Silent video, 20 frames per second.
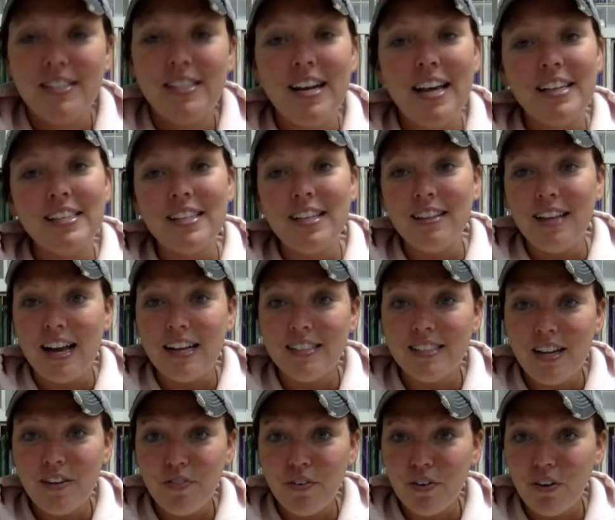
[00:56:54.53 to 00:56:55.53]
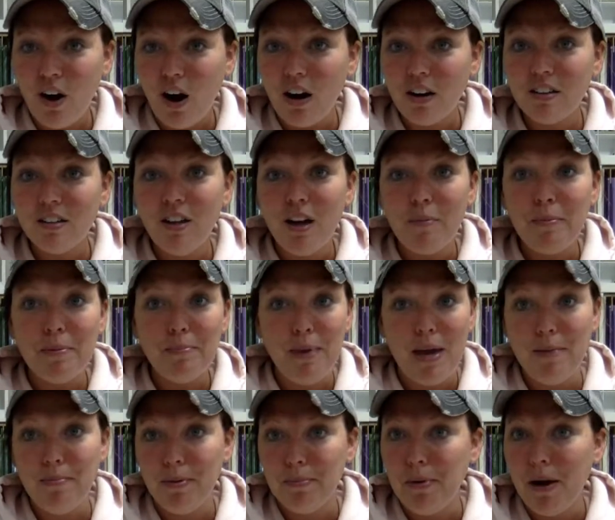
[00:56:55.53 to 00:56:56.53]
Today's the last day for Card Club and
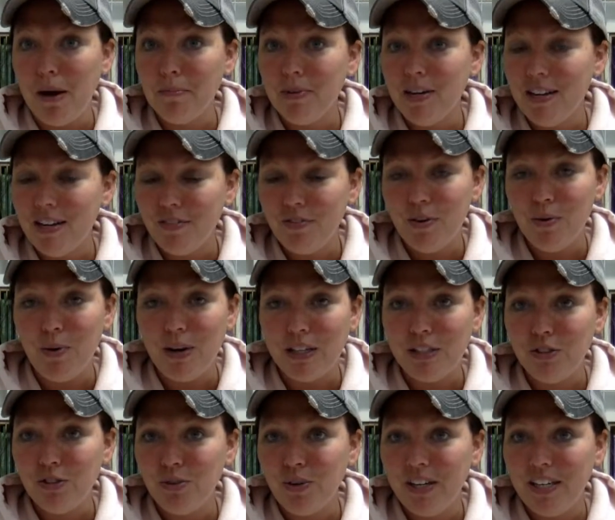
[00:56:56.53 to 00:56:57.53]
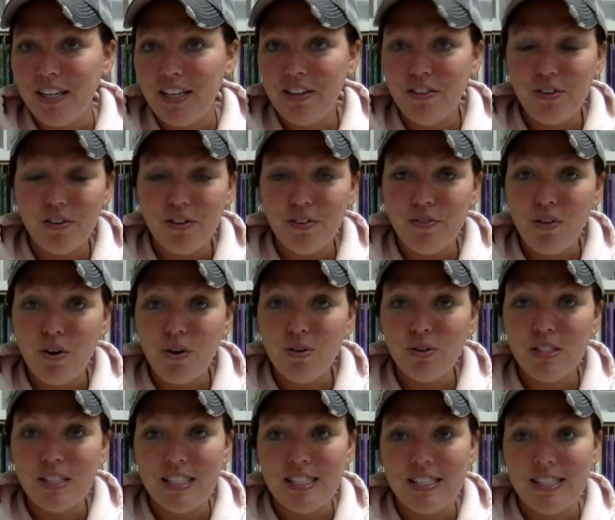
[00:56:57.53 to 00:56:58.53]
Paper Pumpkin. If you want to join either of
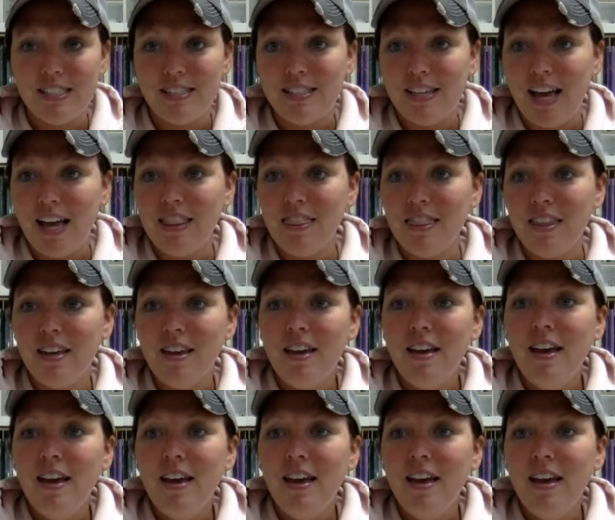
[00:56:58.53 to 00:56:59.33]
those, it's the 10th.